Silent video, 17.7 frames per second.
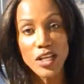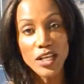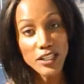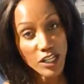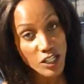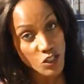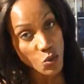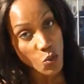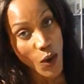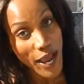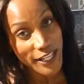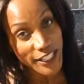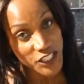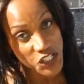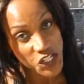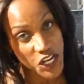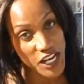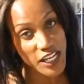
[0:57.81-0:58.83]
There's a way to
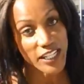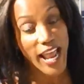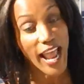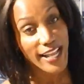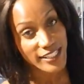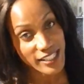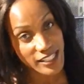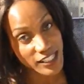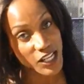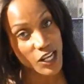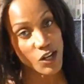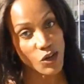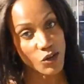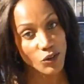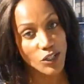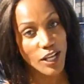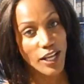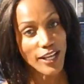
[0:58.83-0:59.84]
cheat and
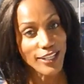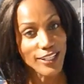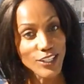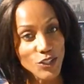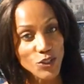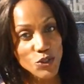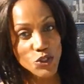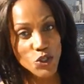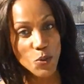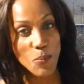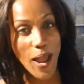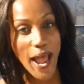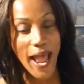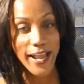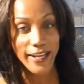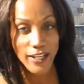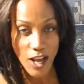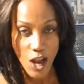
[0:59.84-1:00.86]
still use your
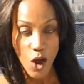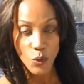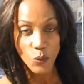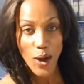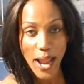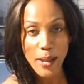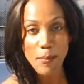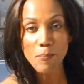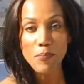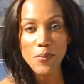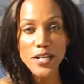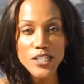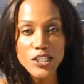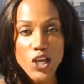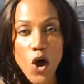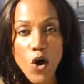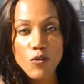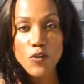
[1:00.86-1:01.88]
back. All right, bent
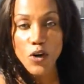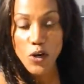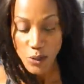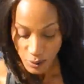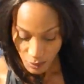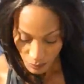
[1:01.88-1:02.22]
over